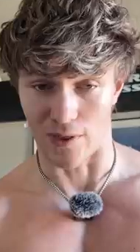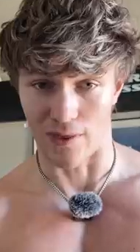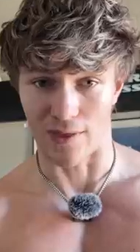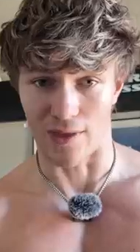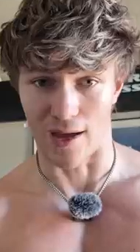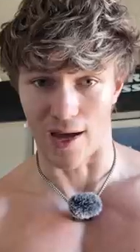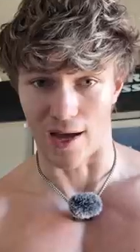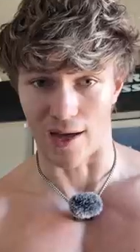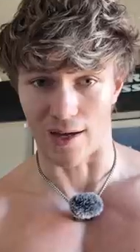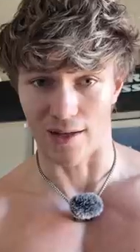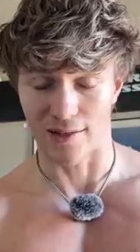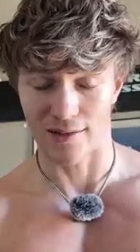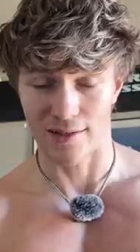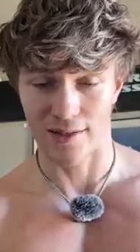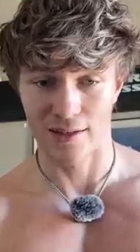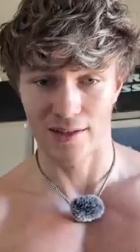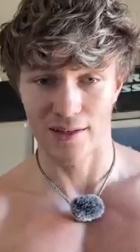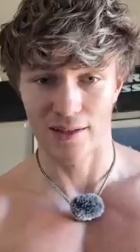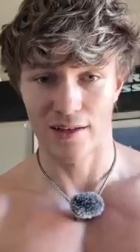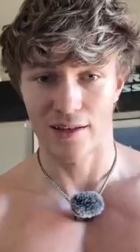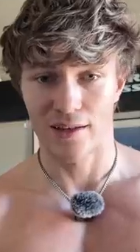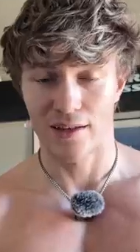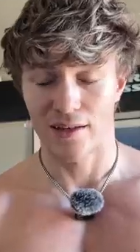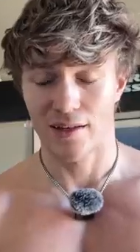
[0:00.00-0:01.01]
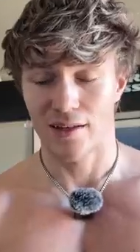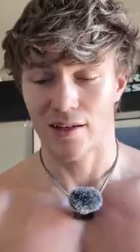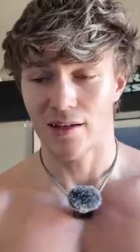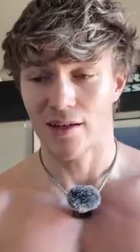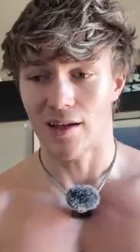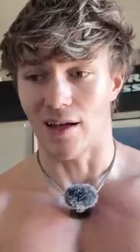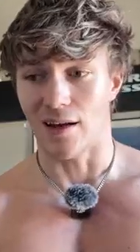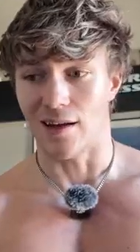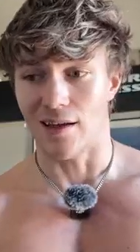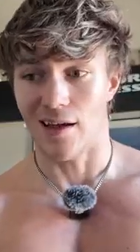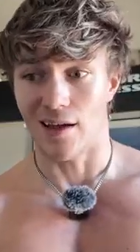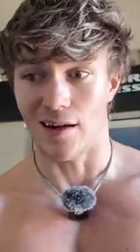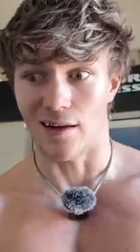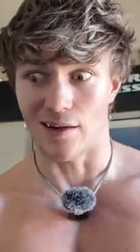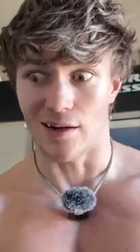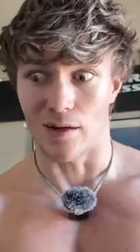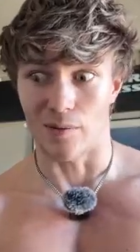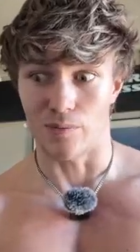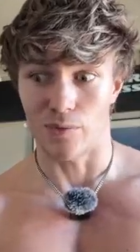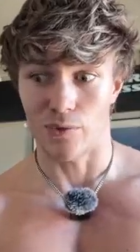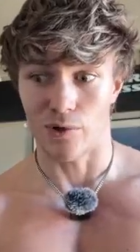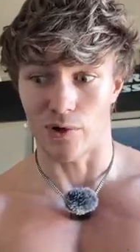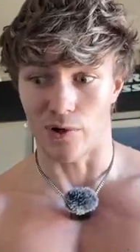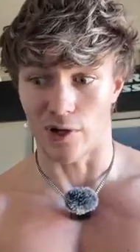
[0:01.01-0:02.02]
with that and it ended
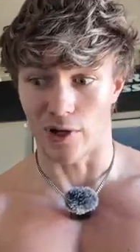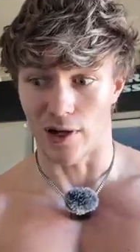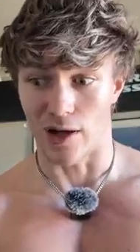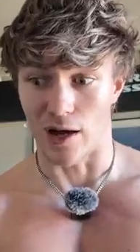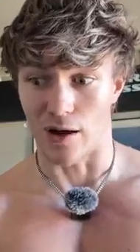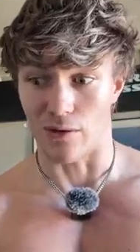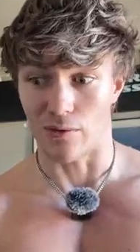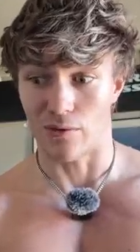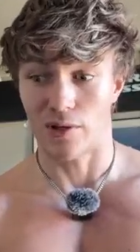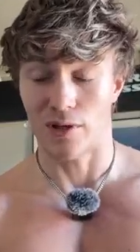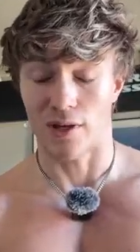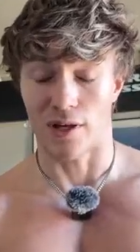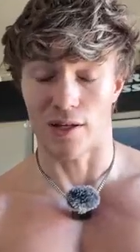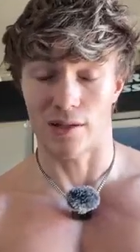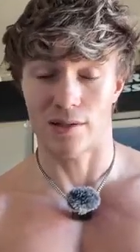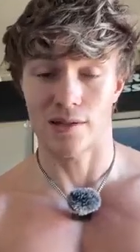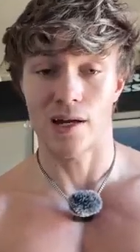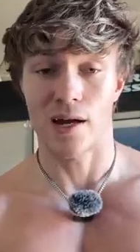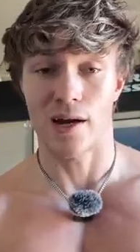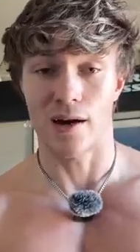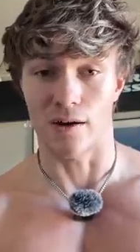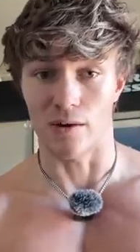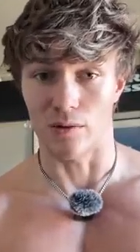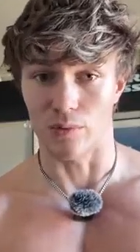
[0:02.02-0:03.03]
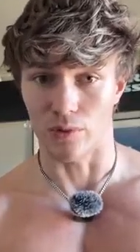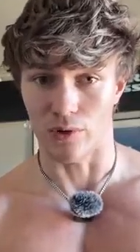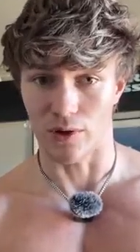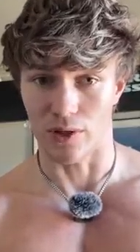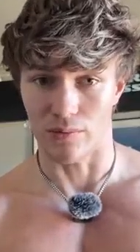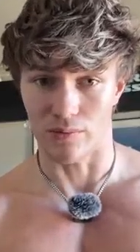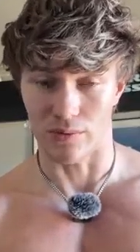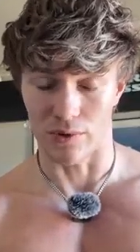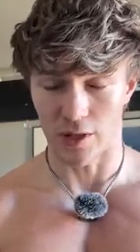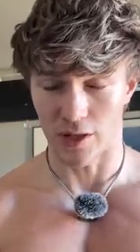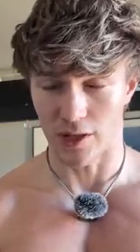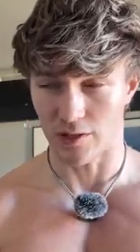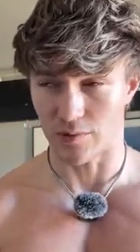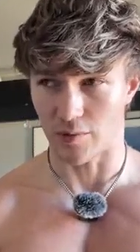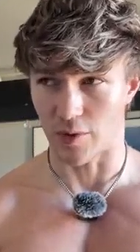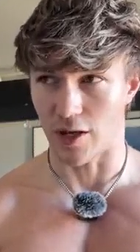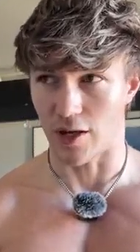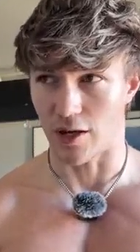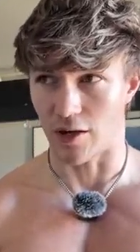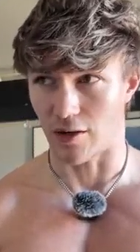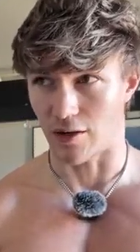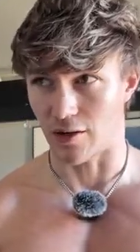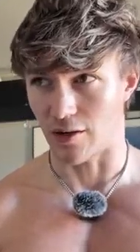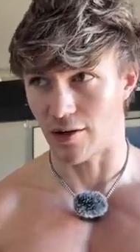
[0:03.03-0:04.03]
up turning out like terribly because my
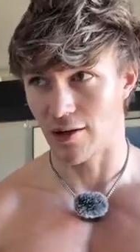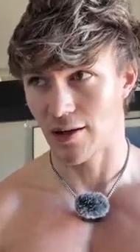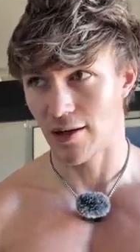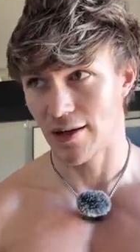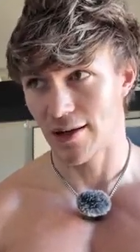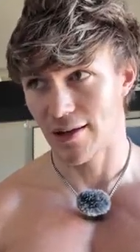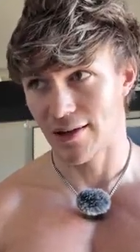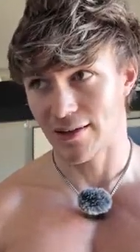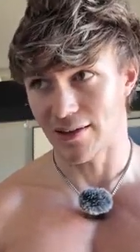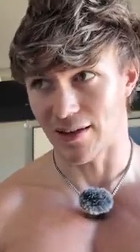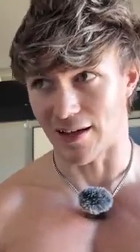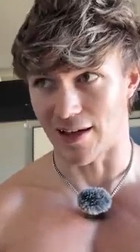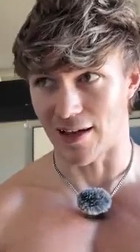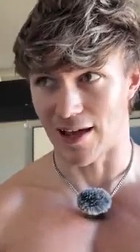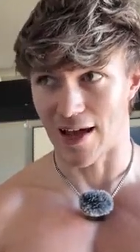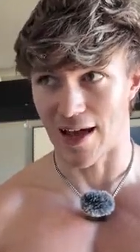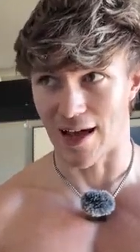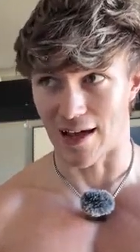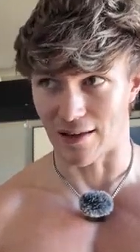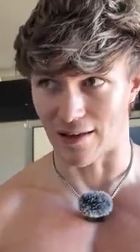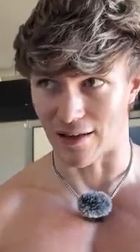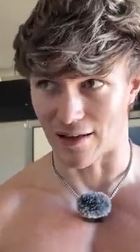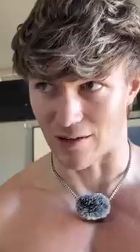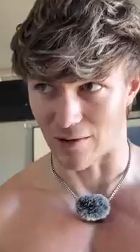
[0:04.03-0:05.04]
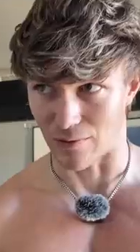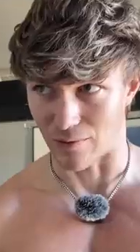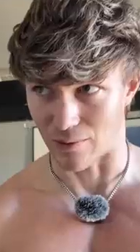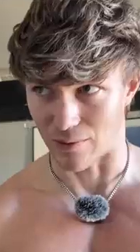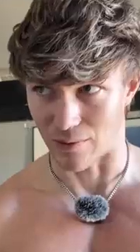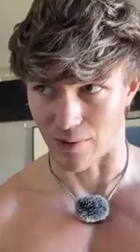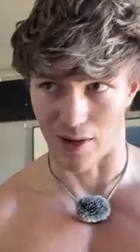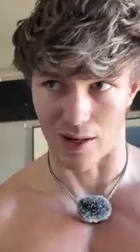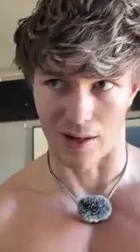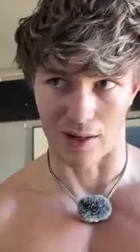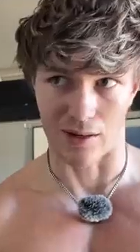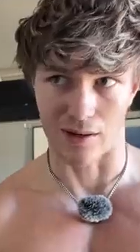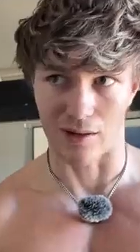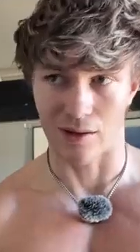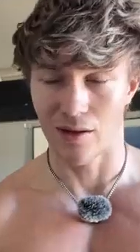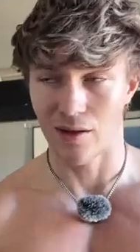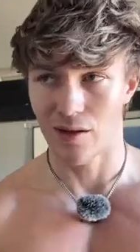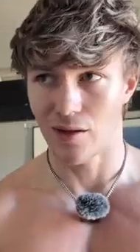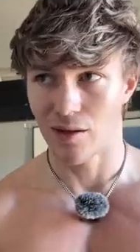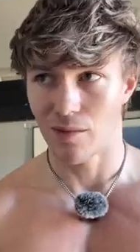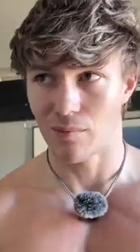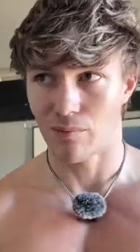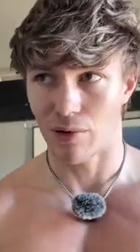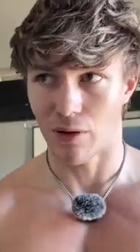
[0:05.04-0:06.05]
hair like had like a red
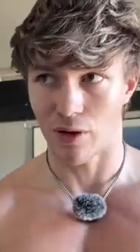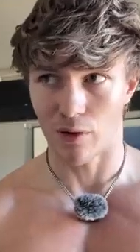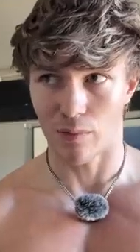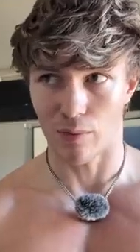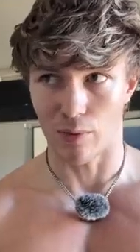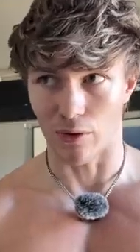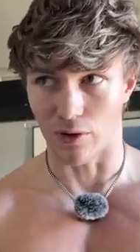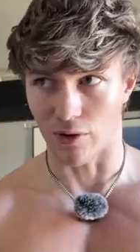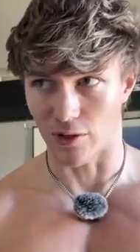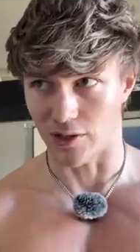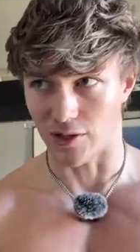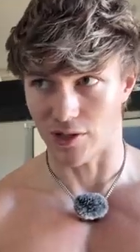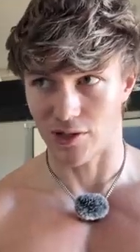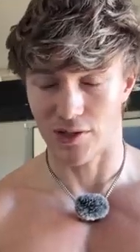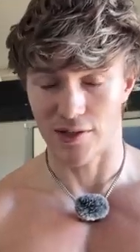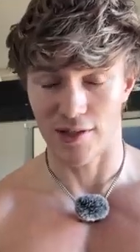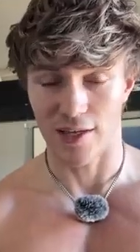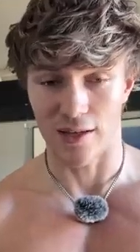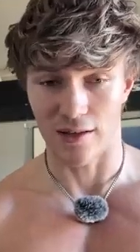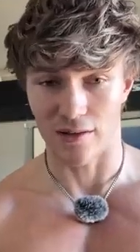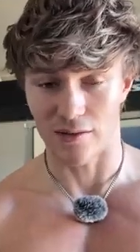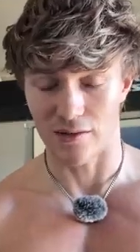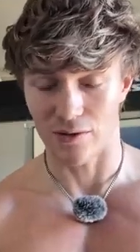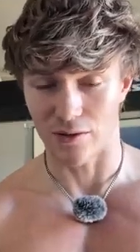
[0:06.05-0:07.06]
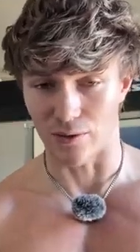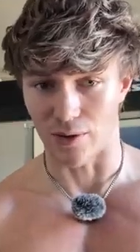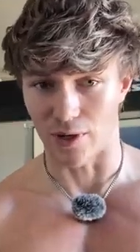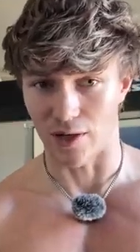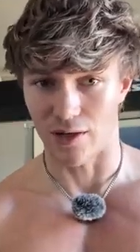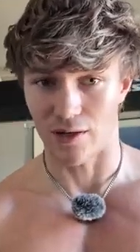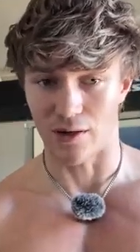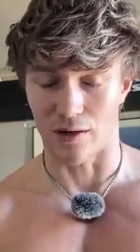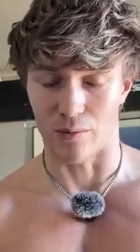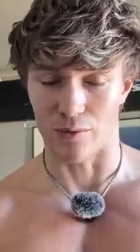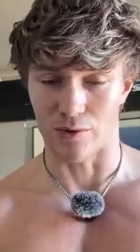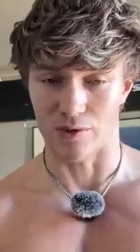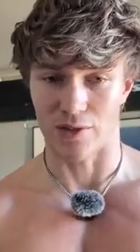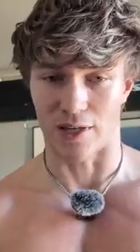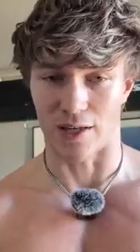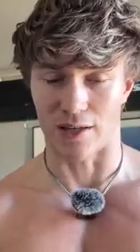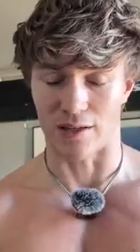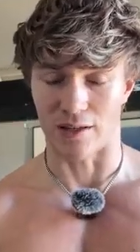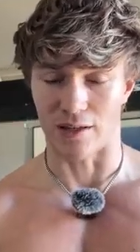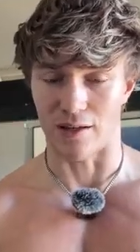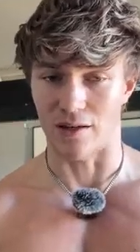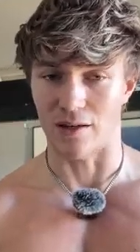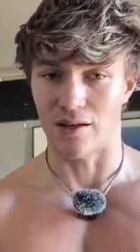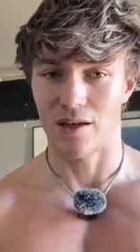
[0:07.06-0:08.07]
purplish tint to it, almost
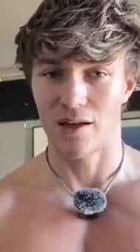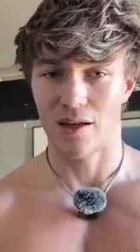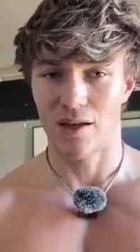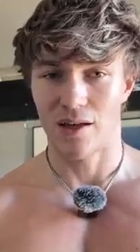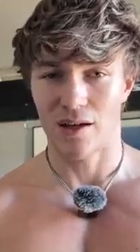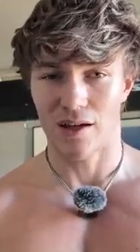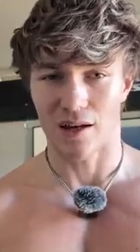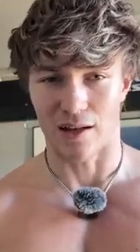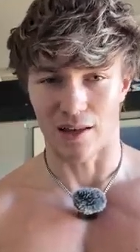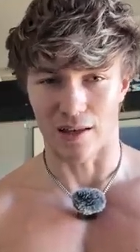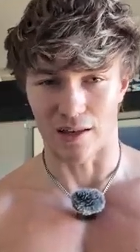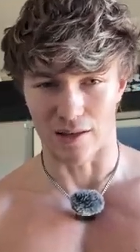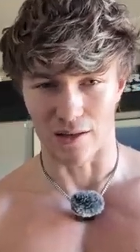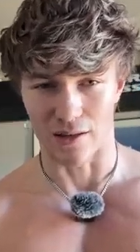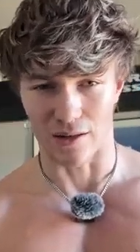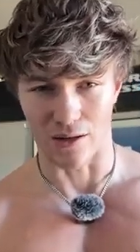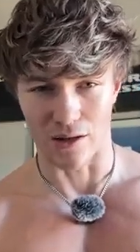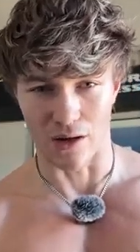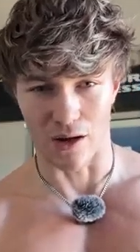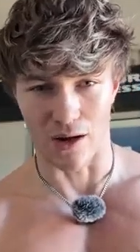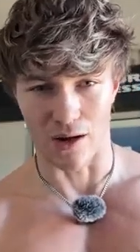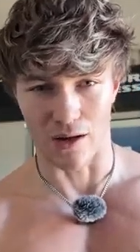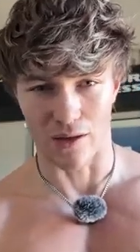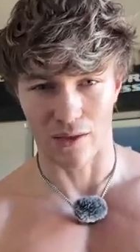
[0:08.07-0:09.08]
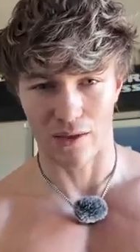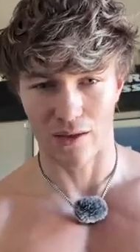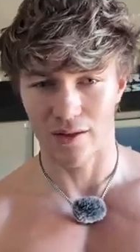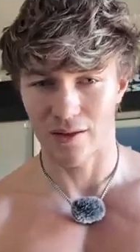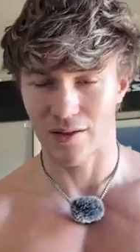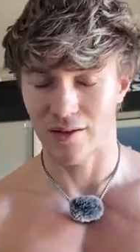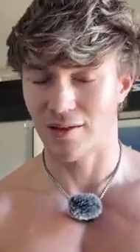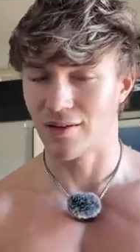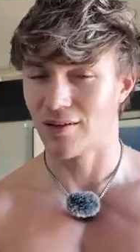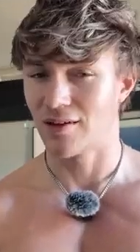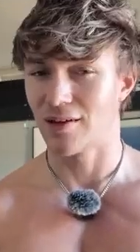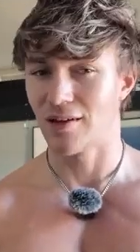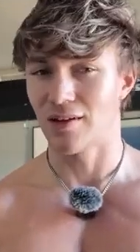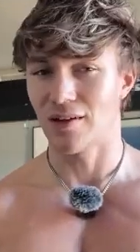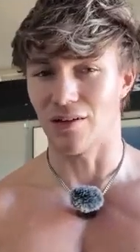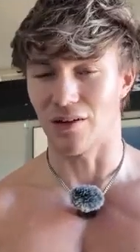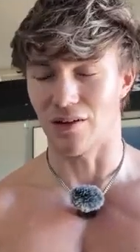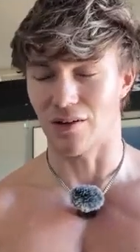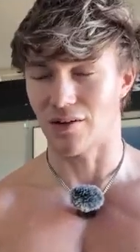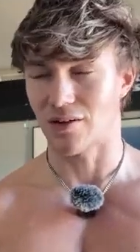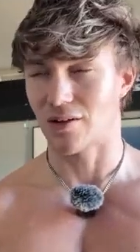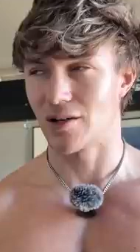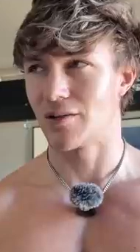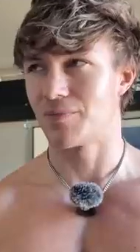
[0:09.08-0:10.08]
like a kind of like a goth
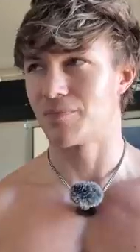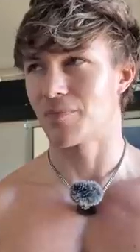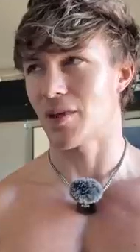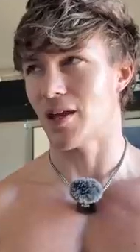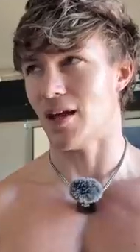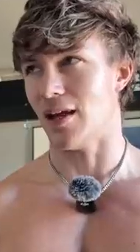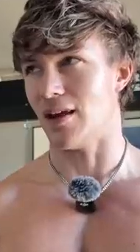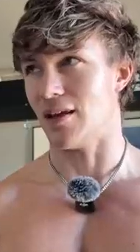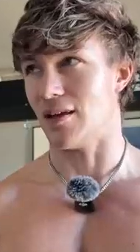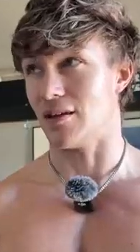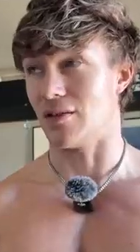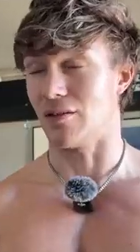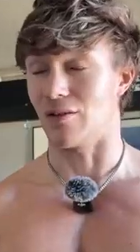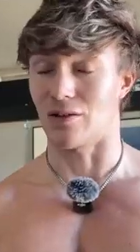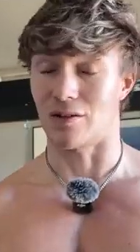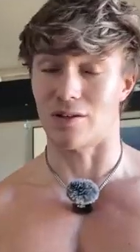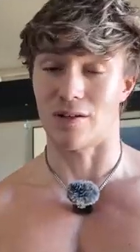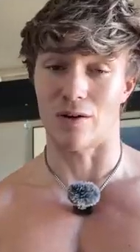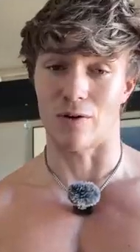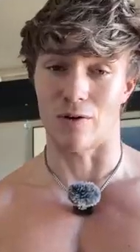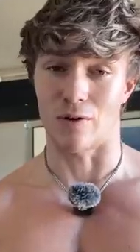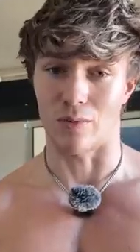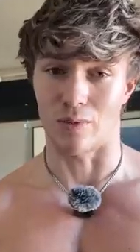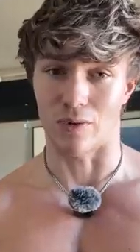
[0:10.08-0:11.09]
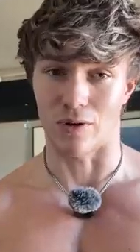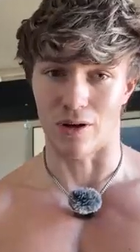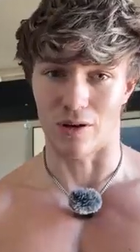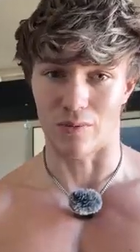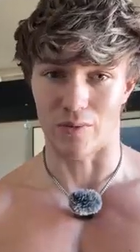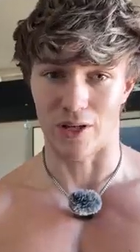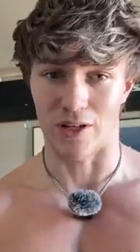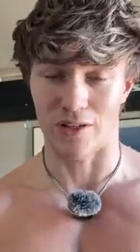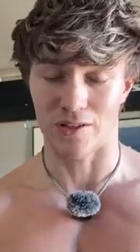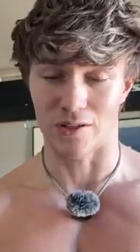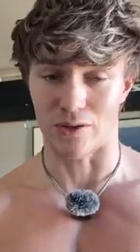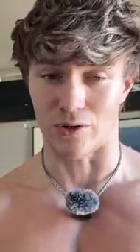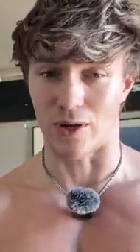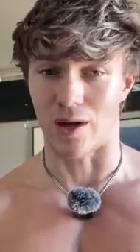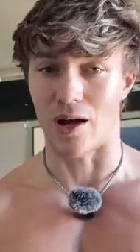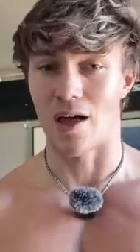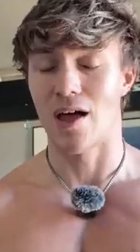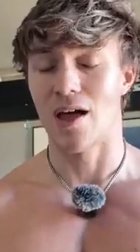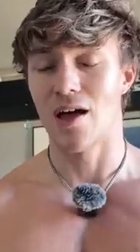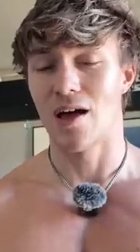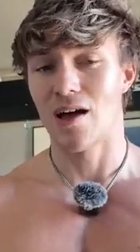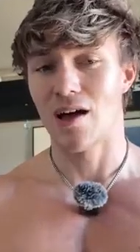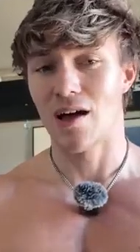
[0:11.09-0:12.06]
look, and it looked horrible on me. So